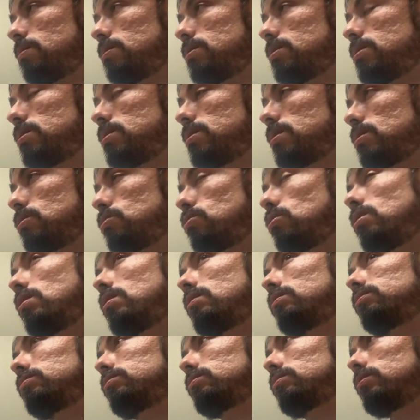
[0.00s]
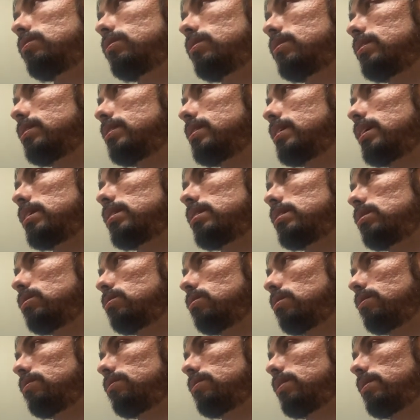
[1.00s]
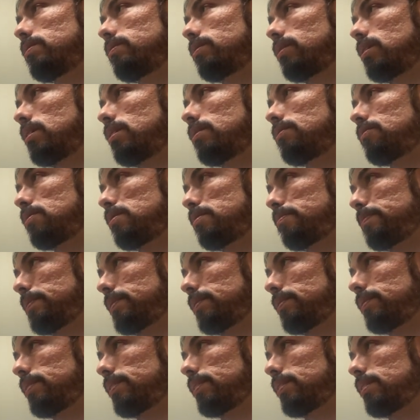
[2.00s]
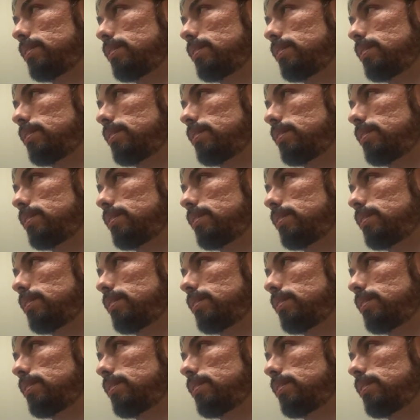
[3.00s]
Which is a 10 to 12 day recovery period.